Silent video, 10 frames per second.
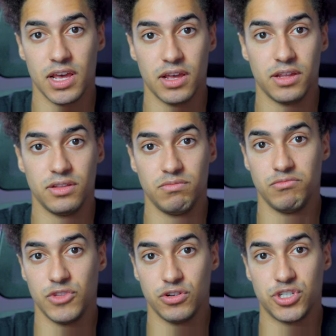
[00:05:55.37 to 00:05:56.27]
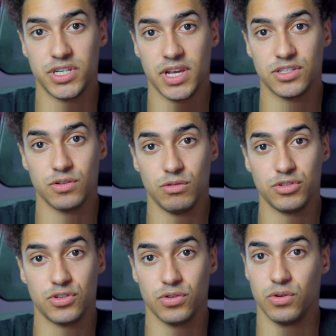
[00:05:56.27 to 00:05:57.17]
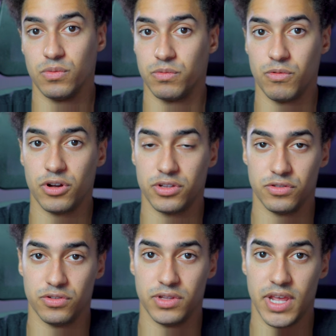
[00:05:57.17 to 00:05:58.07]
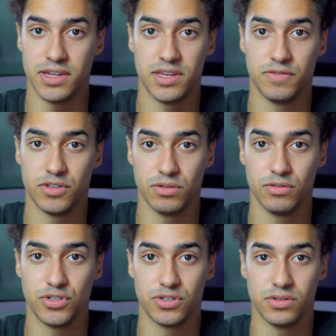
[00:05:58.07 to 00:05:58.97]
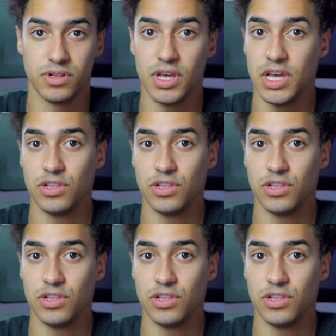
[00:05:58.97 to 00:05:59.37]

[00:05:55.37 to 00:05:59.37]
and Node.js also worked on a native solution